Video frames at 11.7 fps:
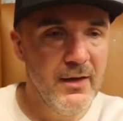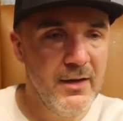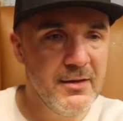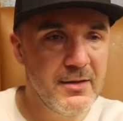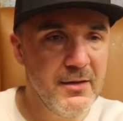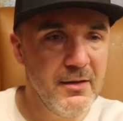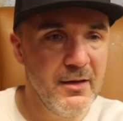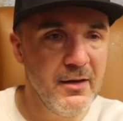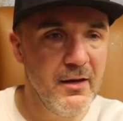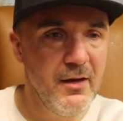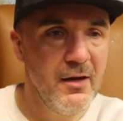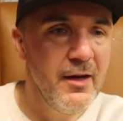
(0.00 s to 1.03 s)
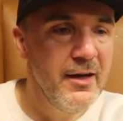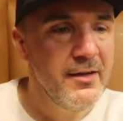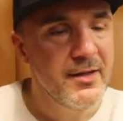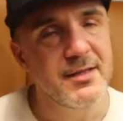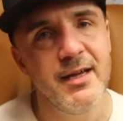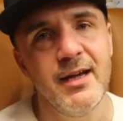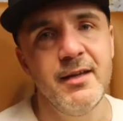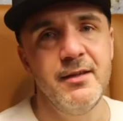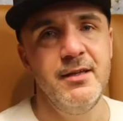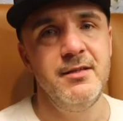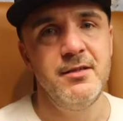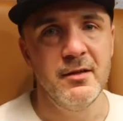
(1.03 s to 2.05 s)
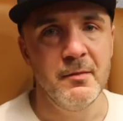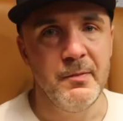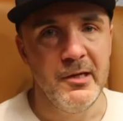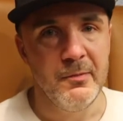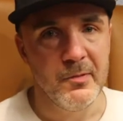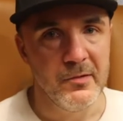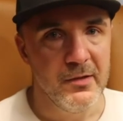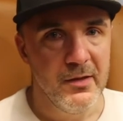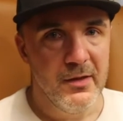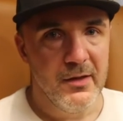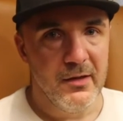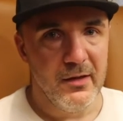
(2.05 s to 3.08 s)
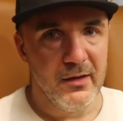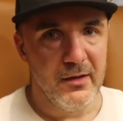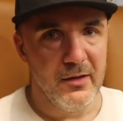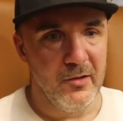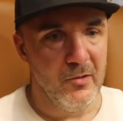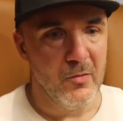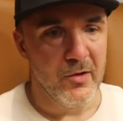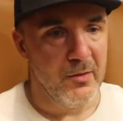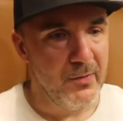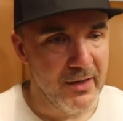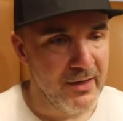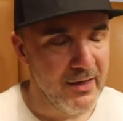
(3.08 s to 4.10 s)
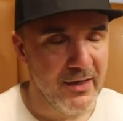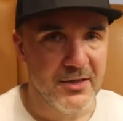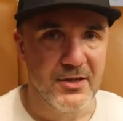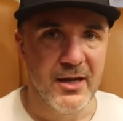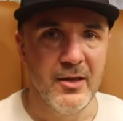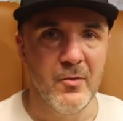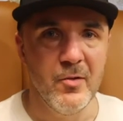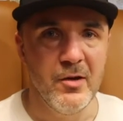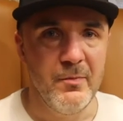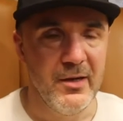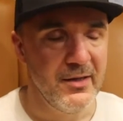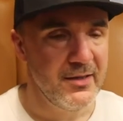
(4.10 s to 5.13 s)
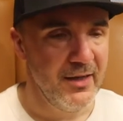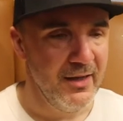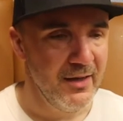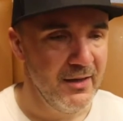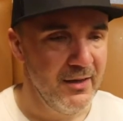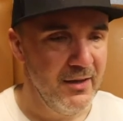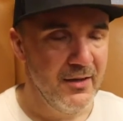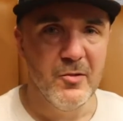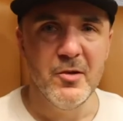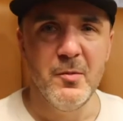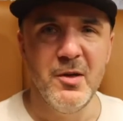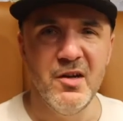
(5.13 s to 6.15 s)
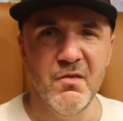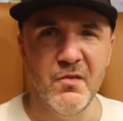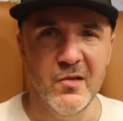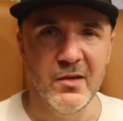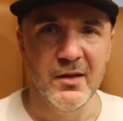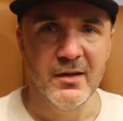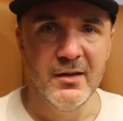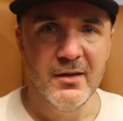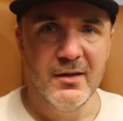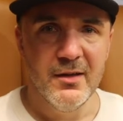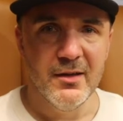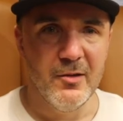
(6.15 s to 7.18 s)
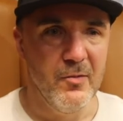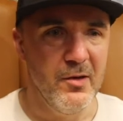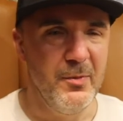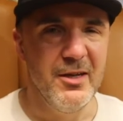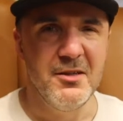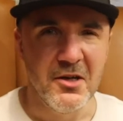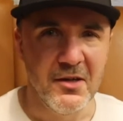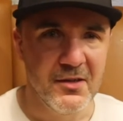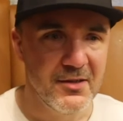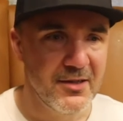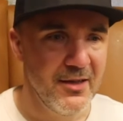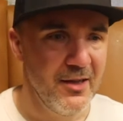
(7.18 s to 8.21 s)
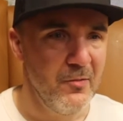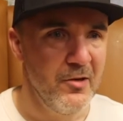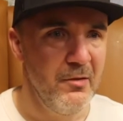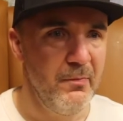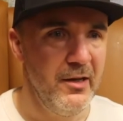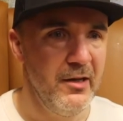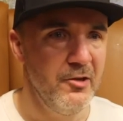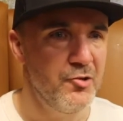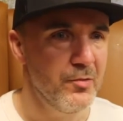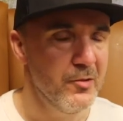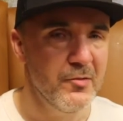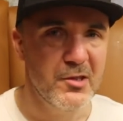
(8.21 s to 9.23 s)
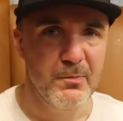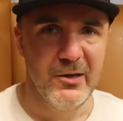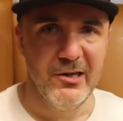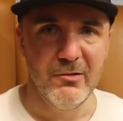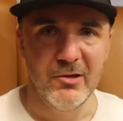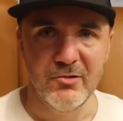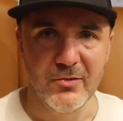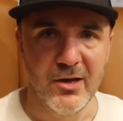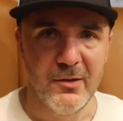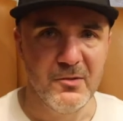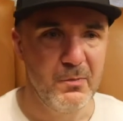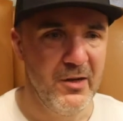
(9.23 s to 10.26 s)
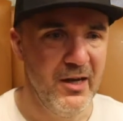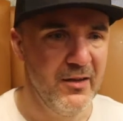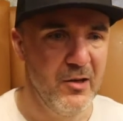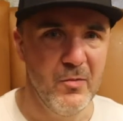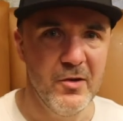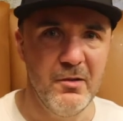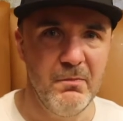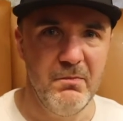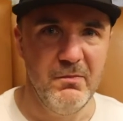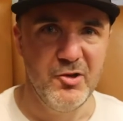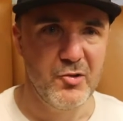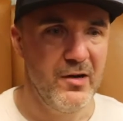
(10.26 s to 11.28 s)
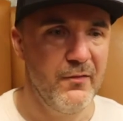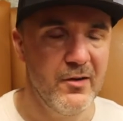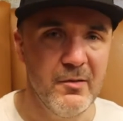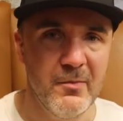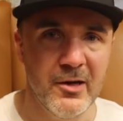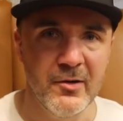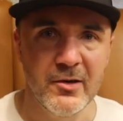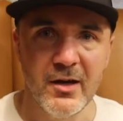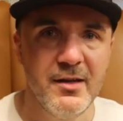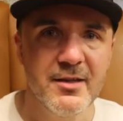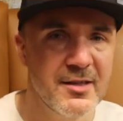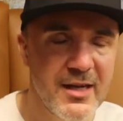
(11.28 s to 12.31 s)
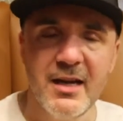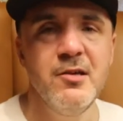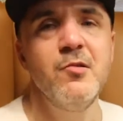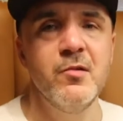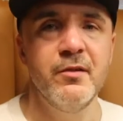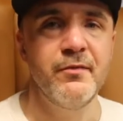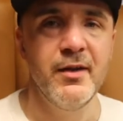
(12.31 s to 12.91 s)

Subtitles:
is that I understand these young people who want to be a DJ, they want to be a singer, they want to be a vlogger, they want to be a dancer, they want to be the drill spitter, a grime spitter, they want to travel America. I understand all